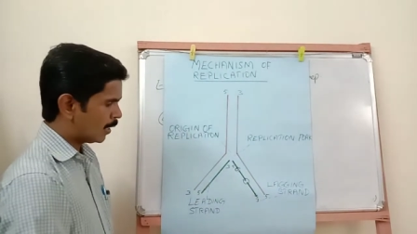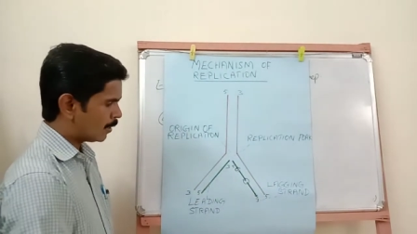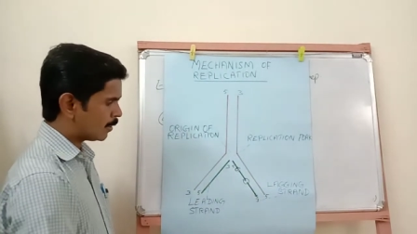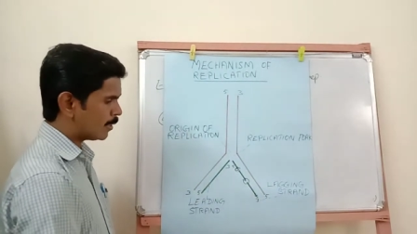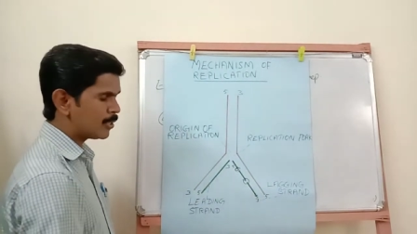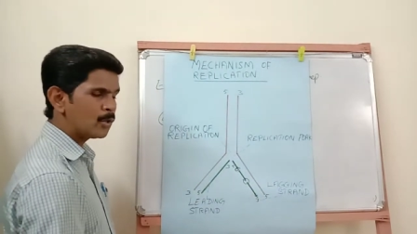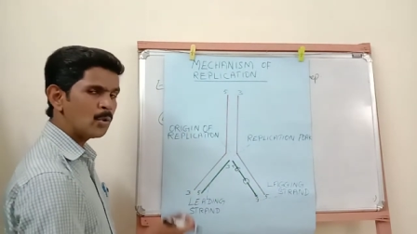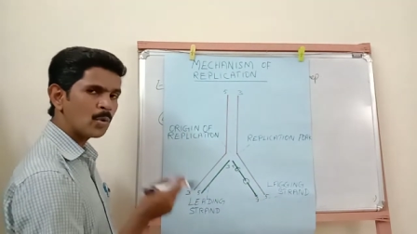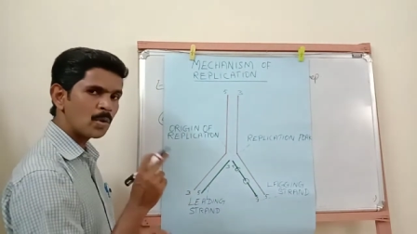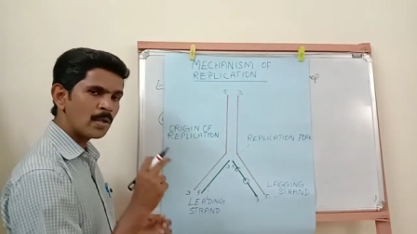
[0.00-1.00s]
the
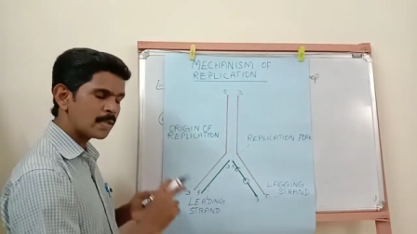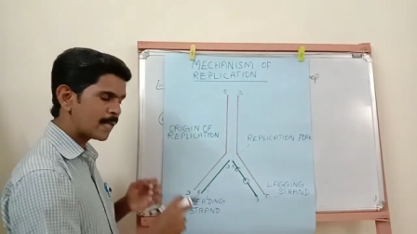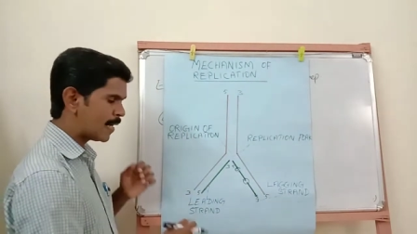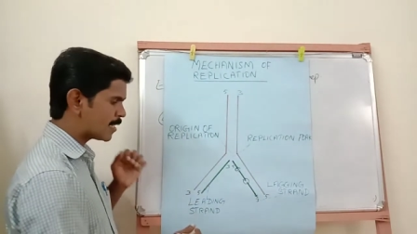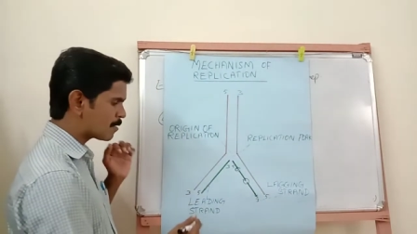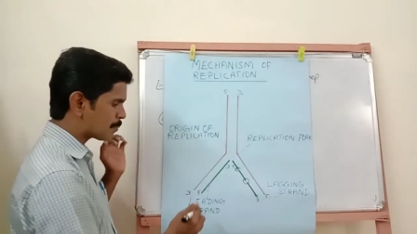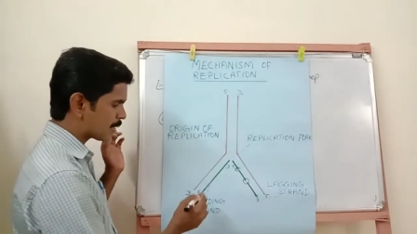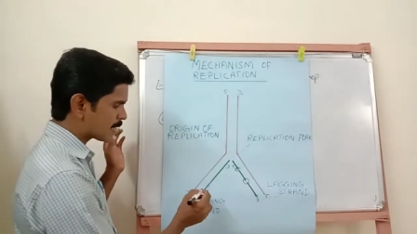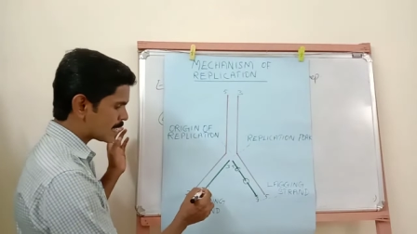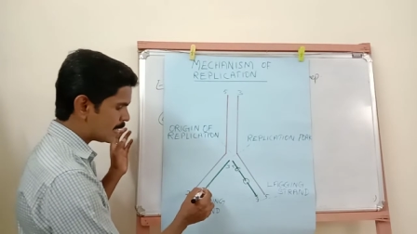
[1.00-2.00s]
nucleotides
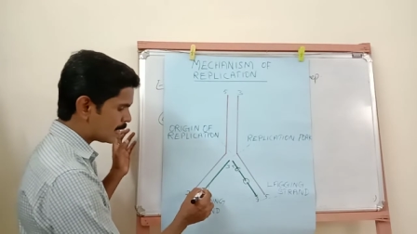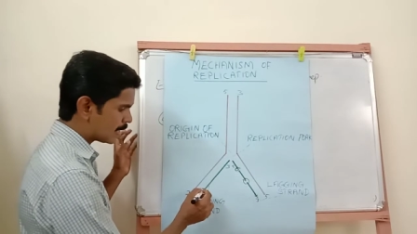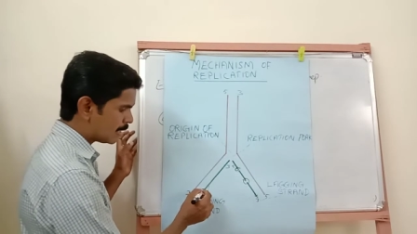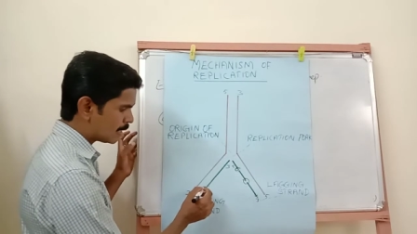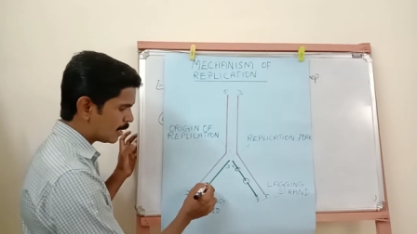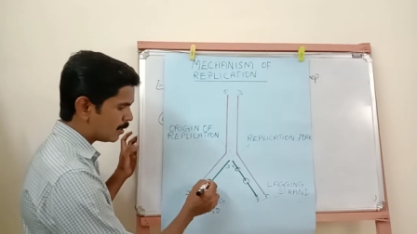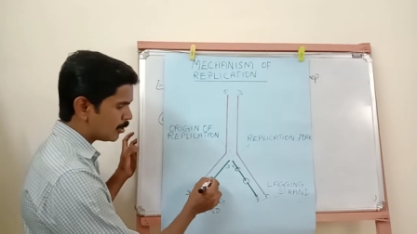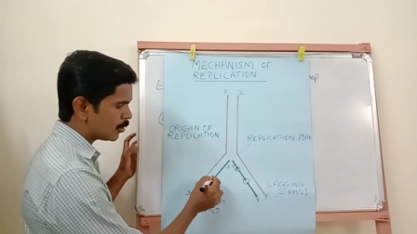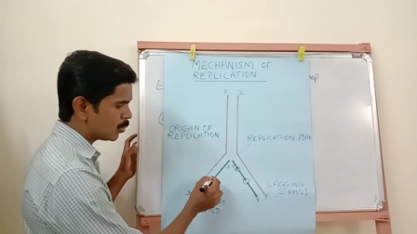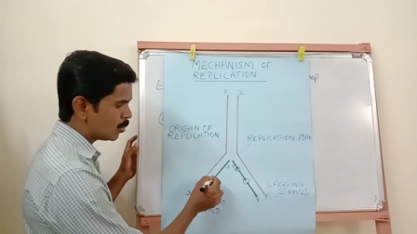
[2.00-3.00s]
present in the
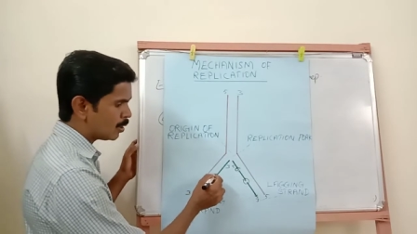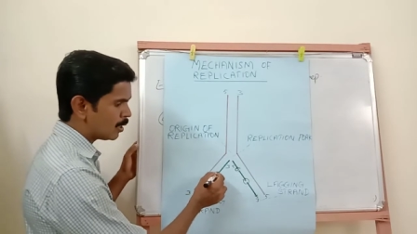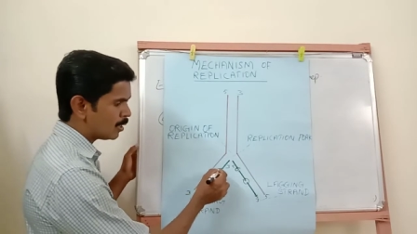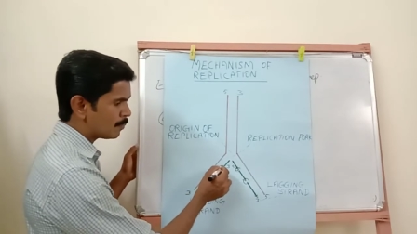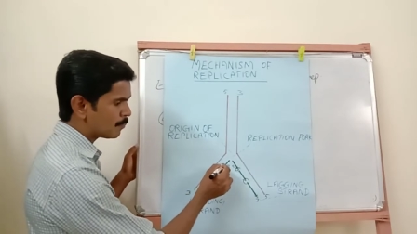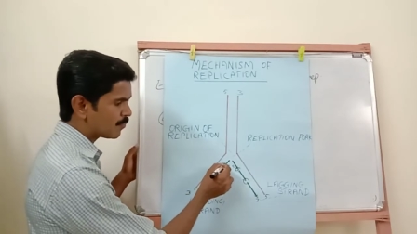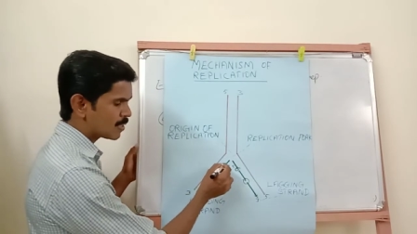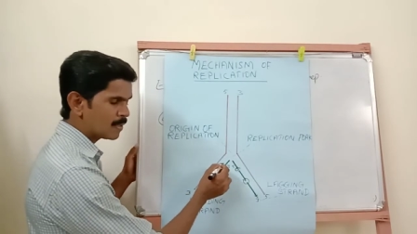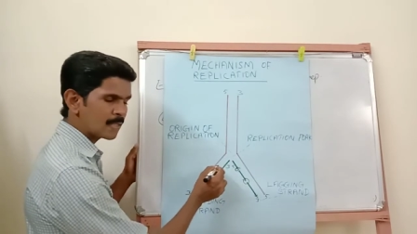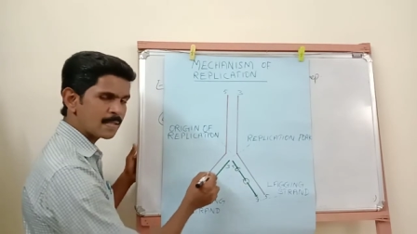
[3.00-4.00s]
newly
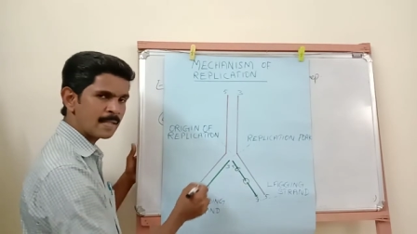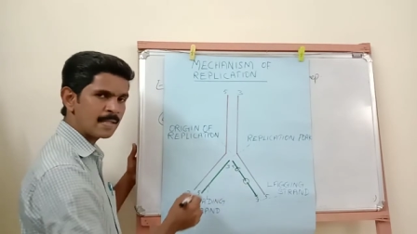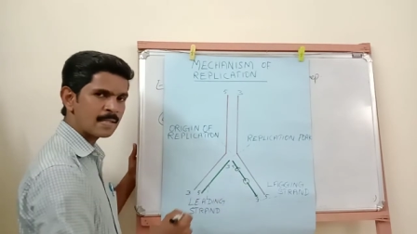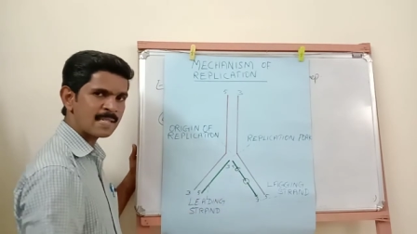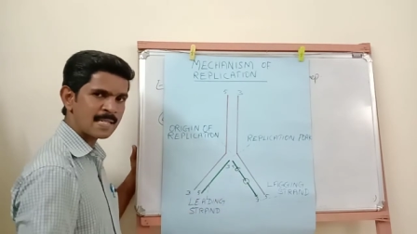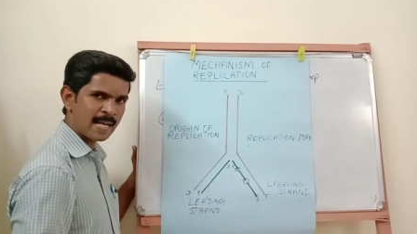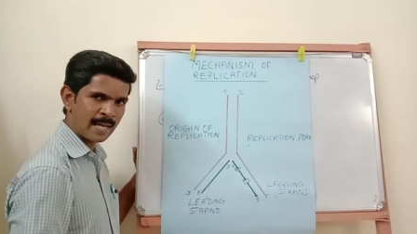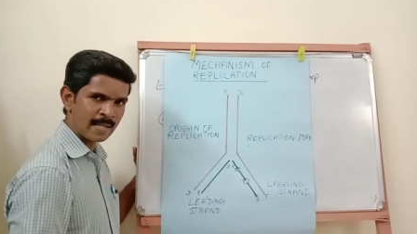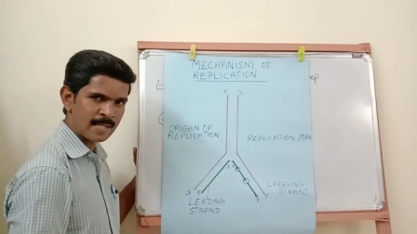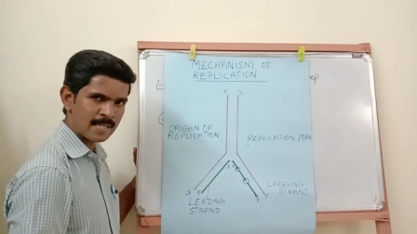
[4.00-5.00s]
synthesized
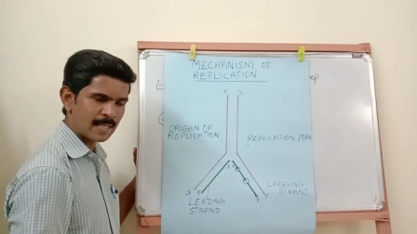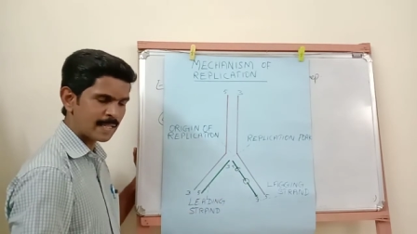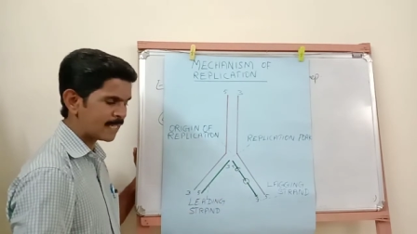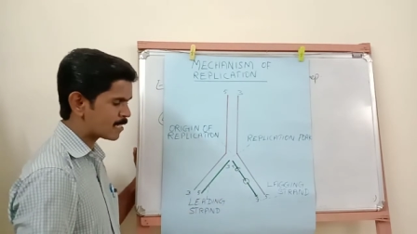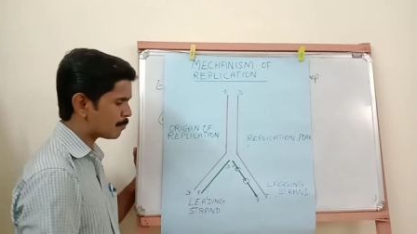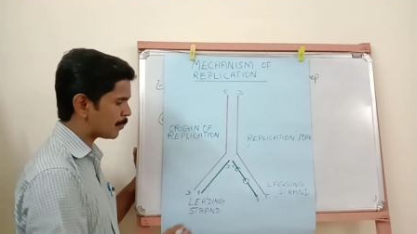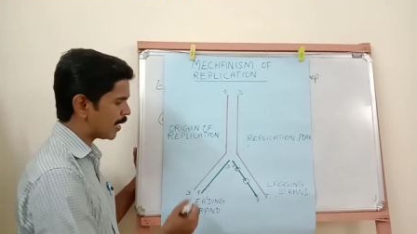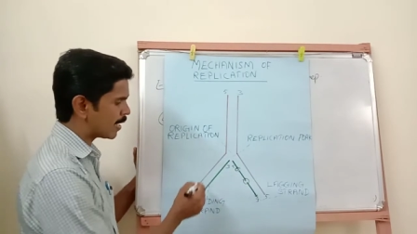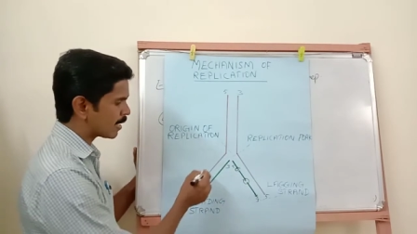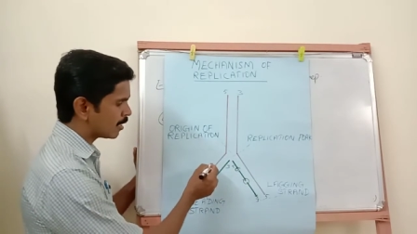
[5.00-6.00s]
strands is
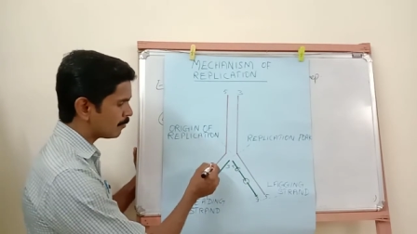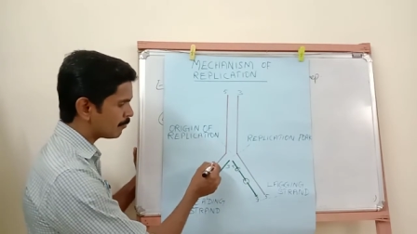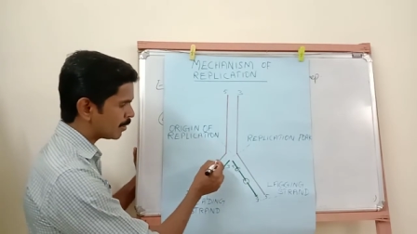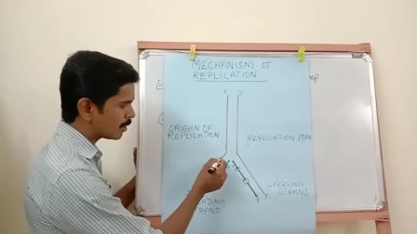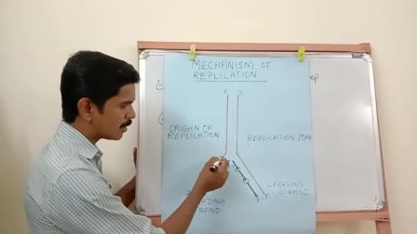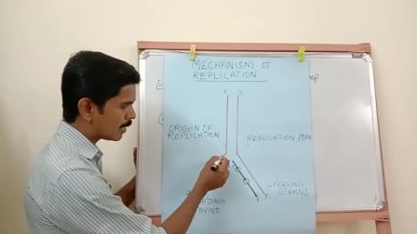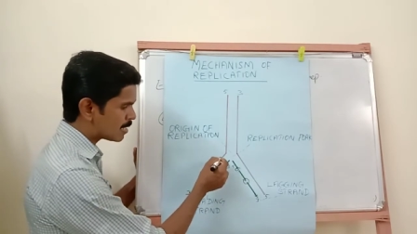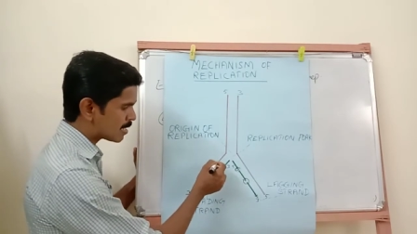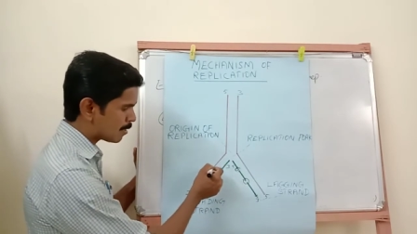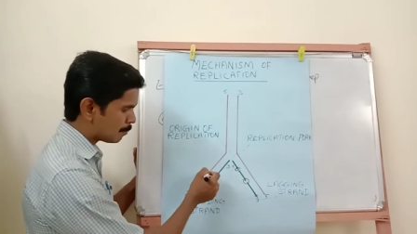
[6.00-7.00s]
pairing with
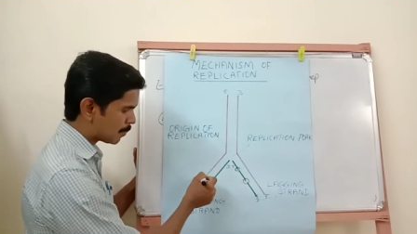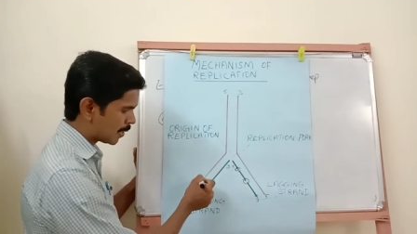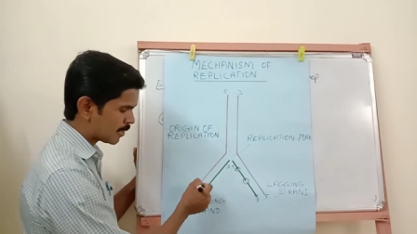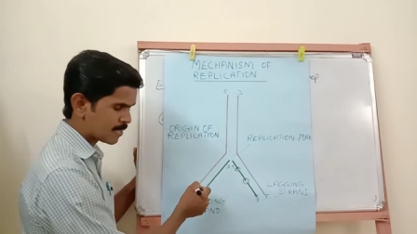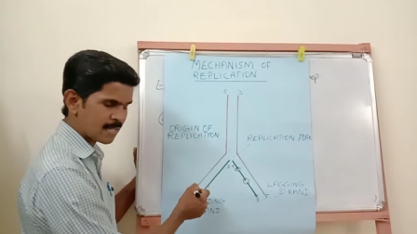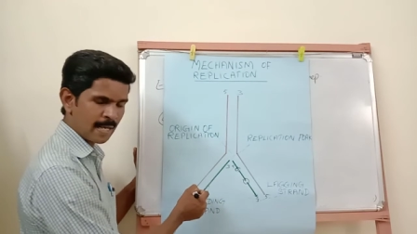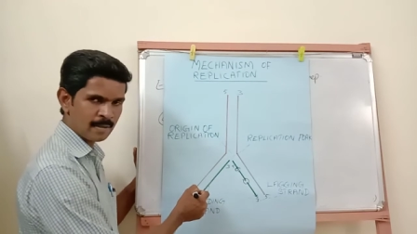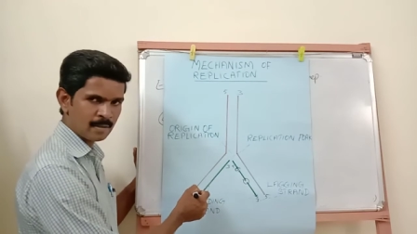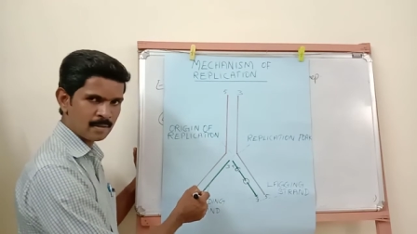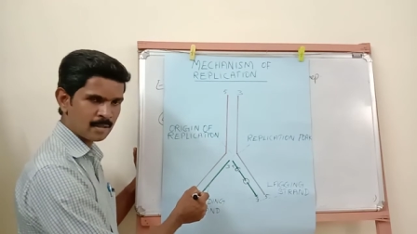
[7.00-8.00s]
the template strand.
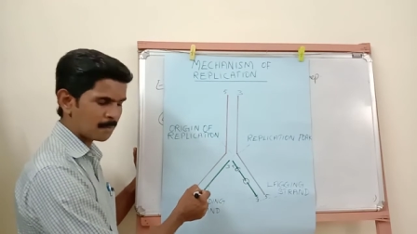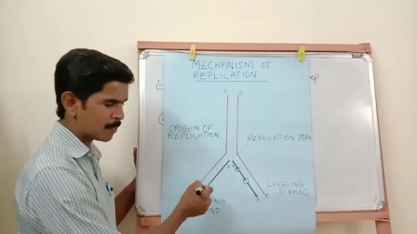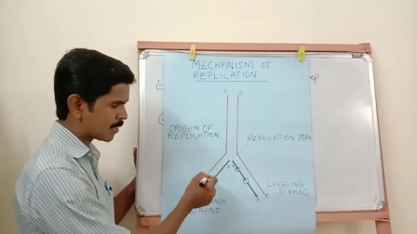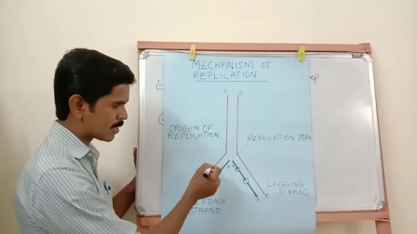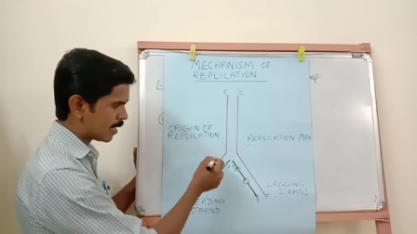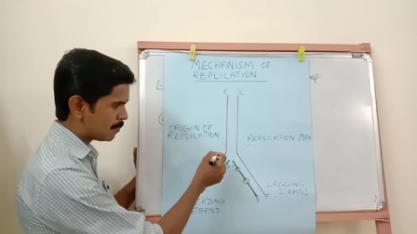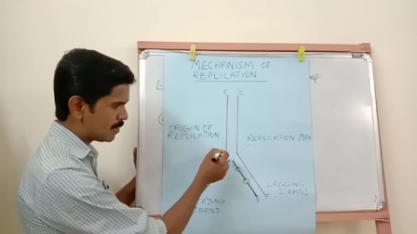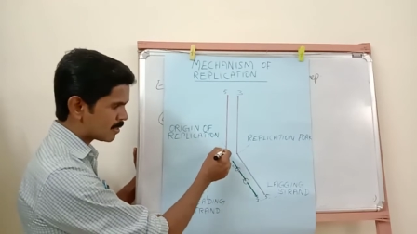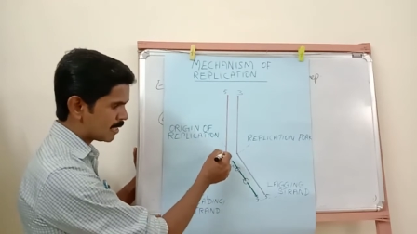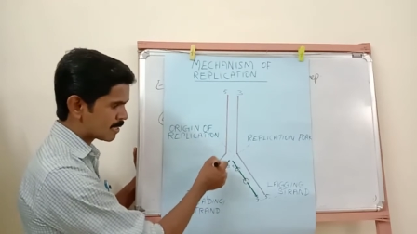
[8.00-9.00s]
Template strand
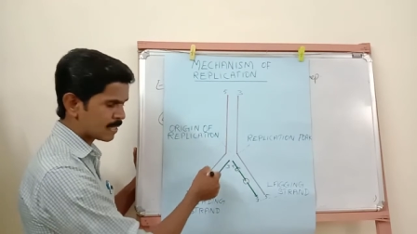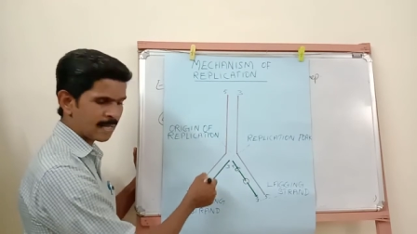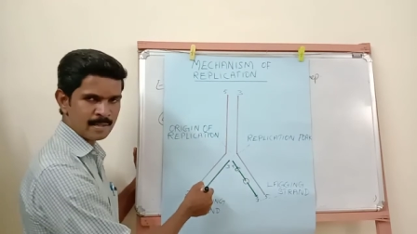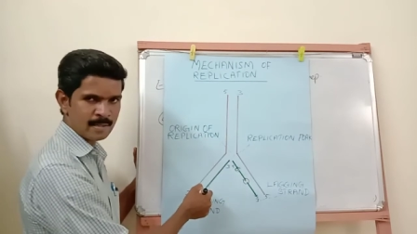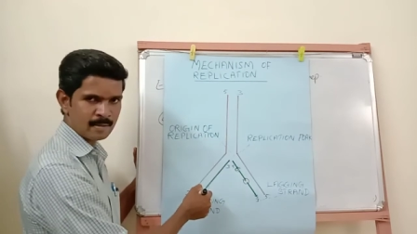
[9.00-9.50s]
means this strand.